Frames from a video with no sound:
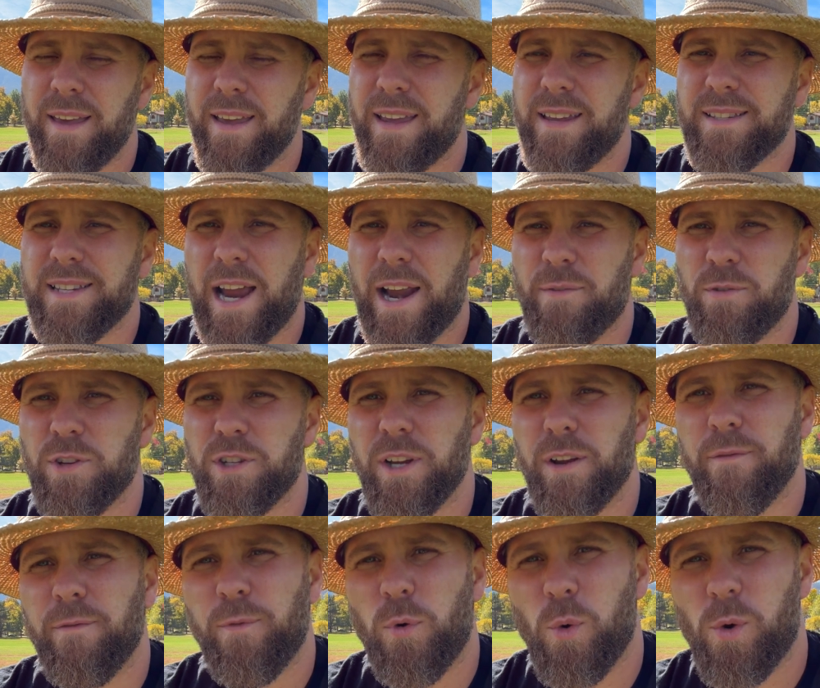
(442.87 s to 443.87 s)
He's
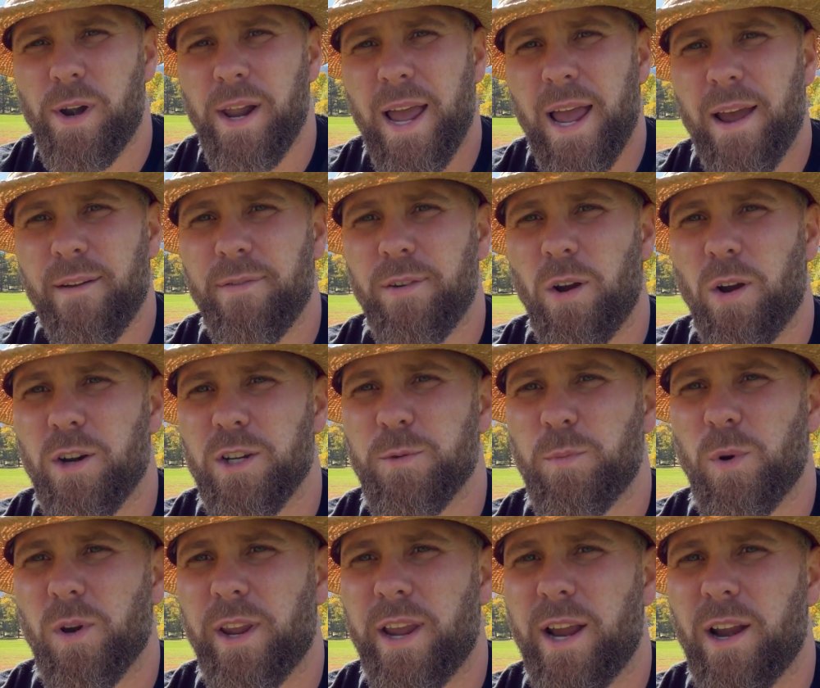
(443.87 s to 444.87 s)
averaging 4.5 yards
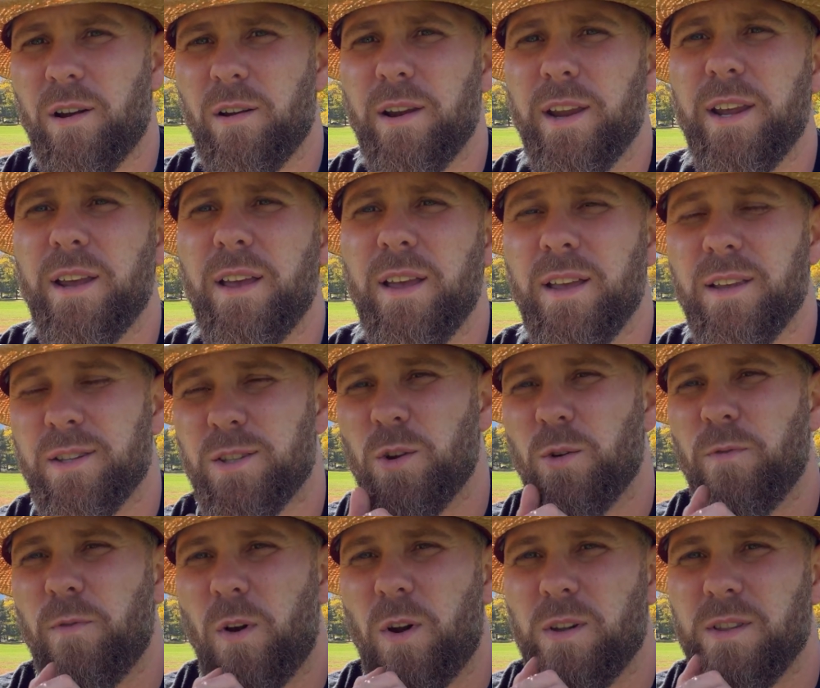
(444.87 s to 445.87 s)
per carry
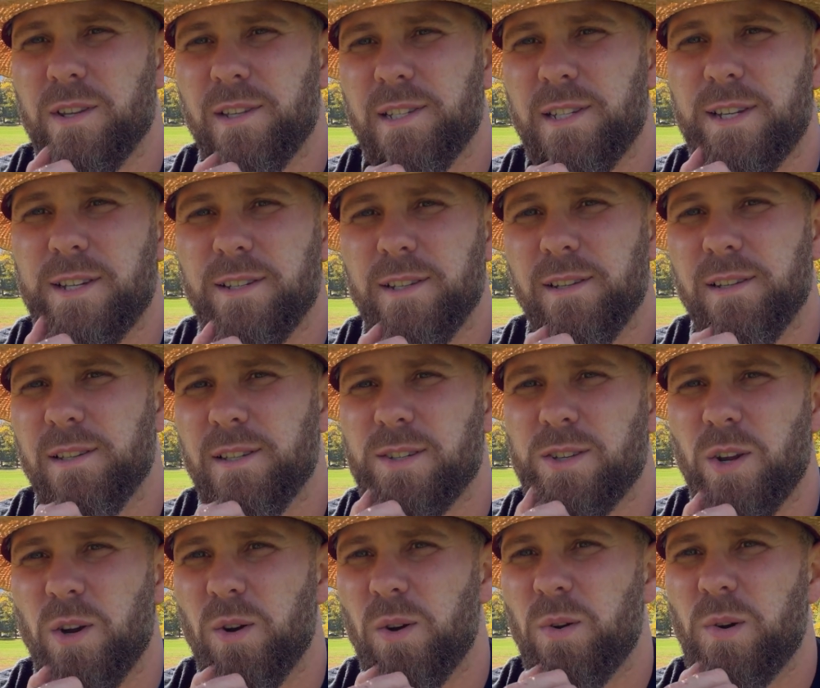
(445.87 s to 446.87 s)
so far this season.
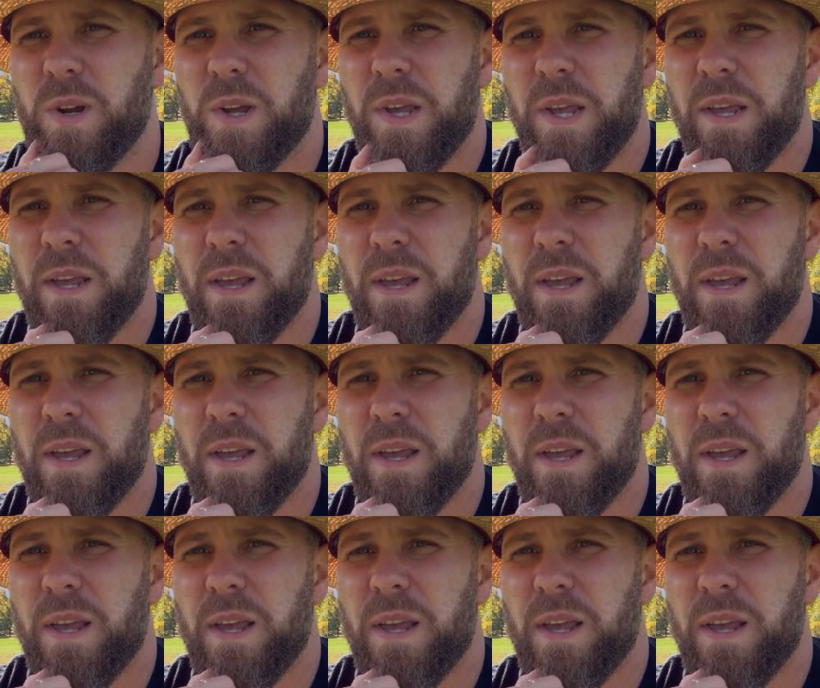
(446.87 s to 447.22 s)
So